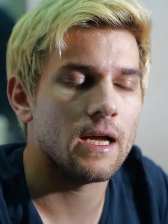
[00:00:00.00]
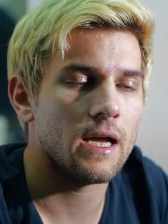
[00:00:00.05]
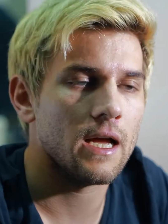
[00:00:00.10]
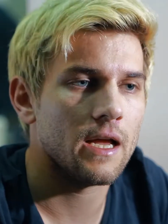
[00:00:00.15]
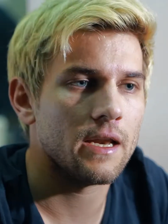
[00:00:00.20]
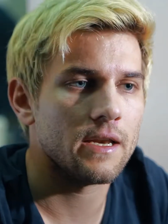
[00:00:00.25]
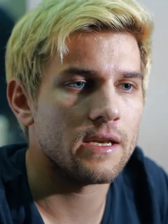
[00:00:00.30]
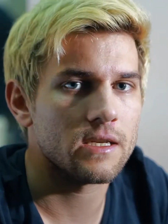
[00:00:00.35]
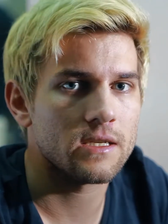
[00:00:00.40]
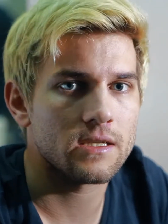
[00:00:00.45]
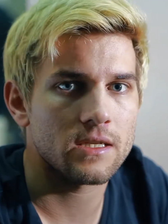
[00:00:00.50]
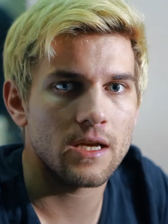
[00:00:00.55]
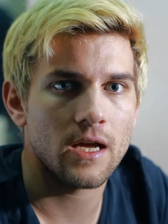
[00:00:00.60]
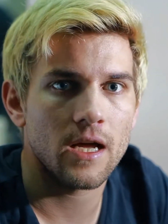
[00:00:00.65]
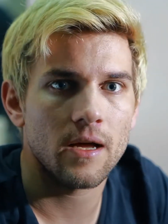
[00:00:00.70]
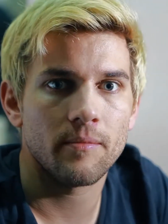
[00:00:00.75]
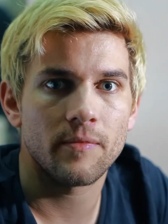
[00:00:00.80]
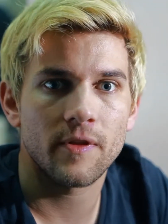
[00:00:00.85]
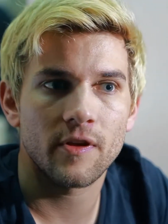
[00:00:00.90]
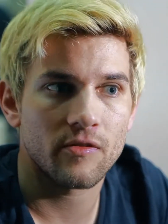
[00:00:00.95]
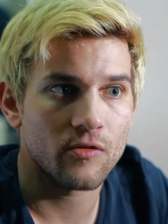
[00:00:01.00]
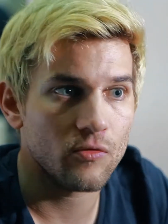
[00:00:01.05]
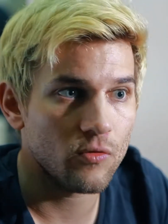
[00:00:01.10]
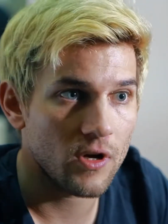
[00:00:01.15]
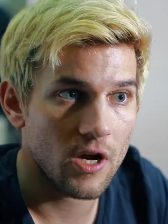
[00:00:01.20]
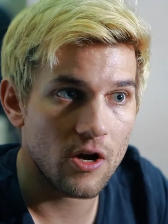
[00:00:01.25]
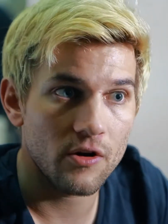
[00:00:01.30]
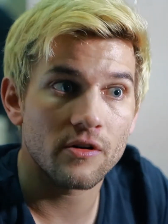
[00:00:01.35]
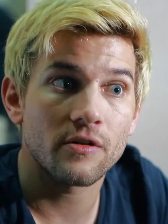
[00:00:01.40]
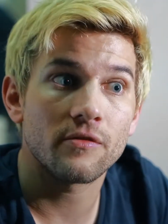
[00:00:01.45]
and there's no
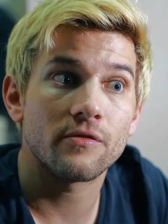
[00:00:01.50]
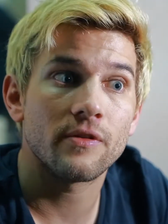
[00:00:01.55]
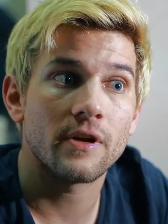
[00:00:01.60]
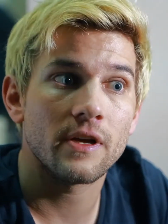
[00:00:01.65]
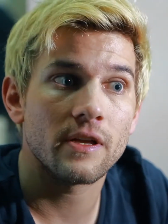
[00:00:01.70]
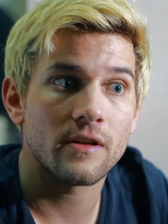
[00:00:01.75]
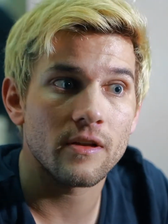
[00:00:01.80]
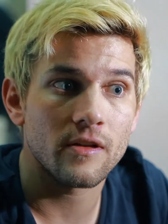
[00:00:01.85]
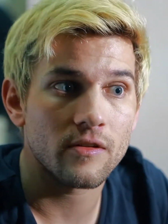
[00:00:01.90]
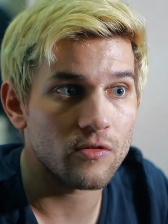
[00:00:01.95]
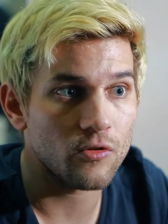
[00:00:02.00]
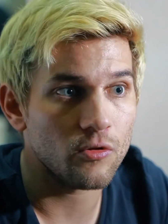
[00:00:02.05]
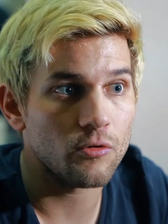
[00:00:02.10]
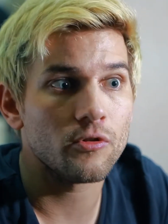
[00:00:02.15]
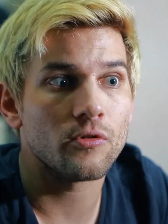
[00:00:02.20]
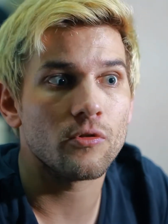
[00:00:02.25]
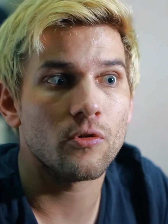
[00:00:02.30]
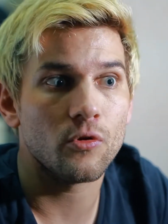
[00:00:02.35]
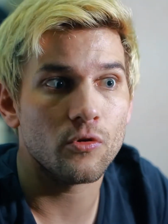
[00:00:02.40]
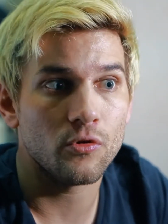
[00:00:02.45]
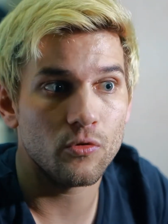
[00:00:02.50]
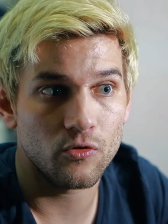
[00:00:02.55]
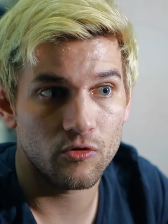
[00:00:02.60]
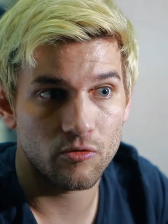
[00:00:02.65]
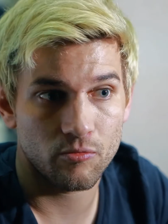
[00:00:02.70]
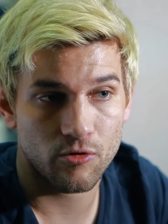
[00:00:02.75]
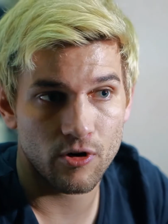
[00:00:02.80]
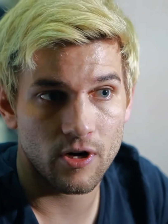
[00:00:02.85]
counterfeit, there's no used